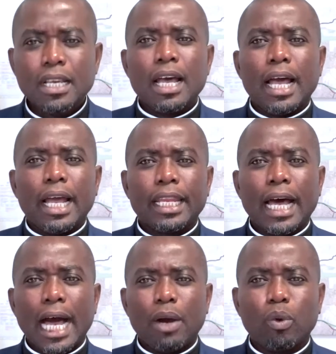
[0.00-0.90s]
And
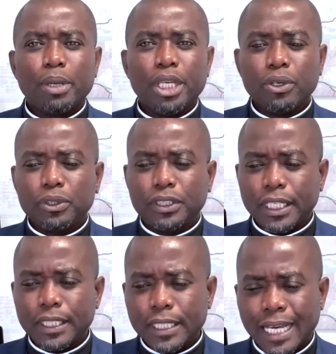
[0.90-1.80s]
I will be
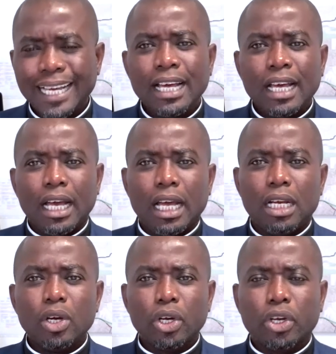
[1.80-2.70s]
using
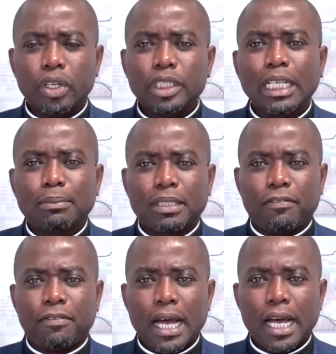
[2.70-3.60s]
Luke chapter
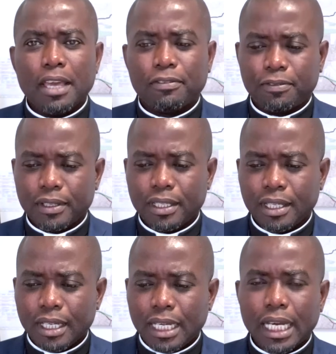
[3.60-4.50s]
5
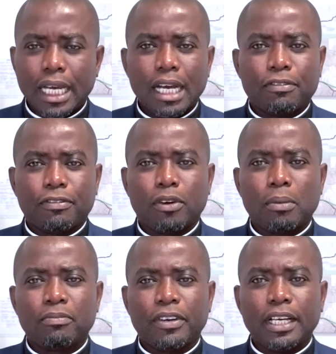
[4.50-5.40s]

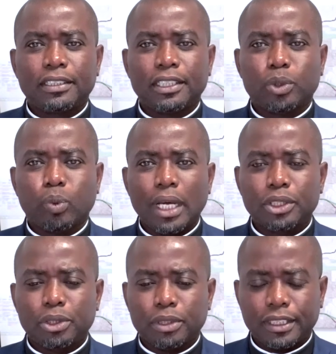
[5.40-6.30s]
from verses
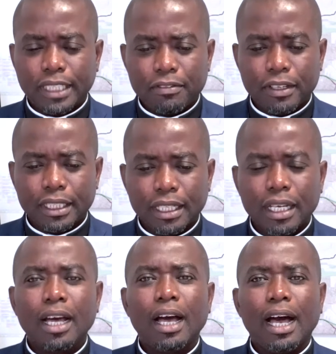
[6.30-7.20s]
1 to 7
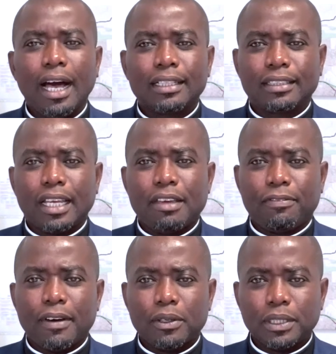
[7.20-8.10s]
as a
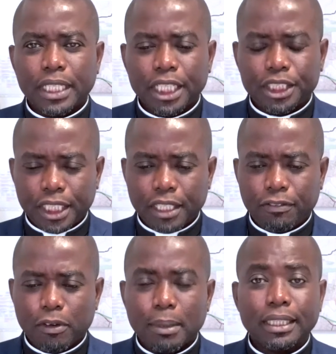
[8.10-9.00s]
foundation
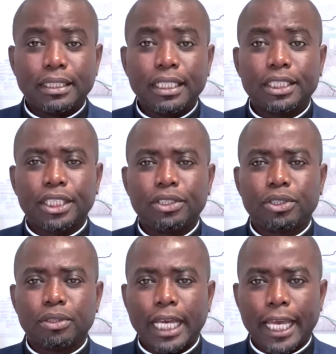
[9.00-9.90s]
for my teaching
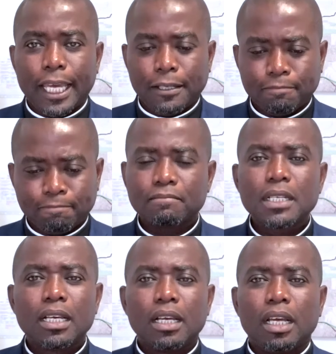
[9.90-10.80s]
today.
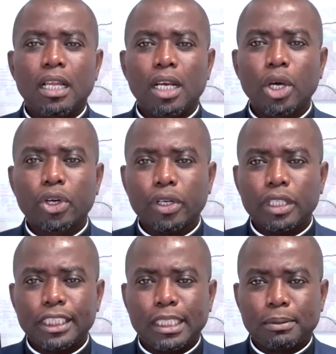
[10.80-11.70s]
Luke
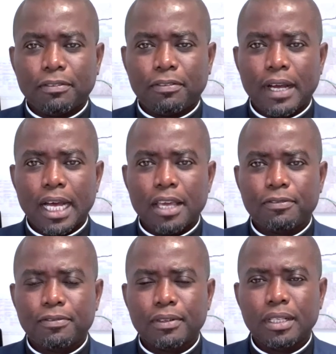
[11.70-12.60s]
chapter
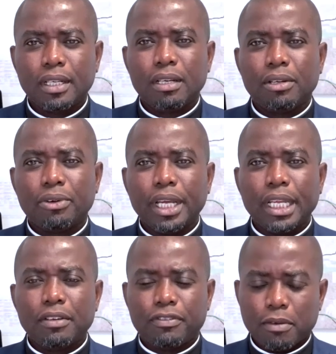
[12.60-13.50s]
5,
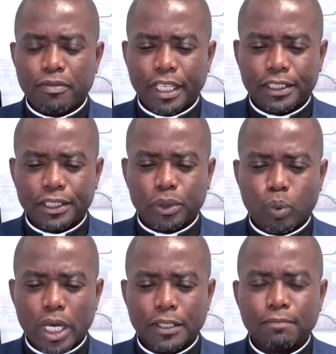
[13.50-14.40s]
reading from verses
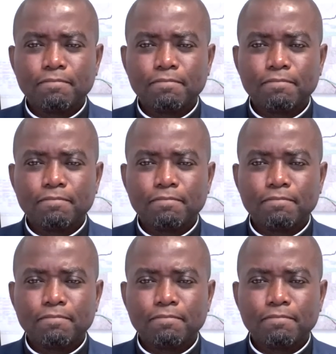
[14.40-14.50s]
1.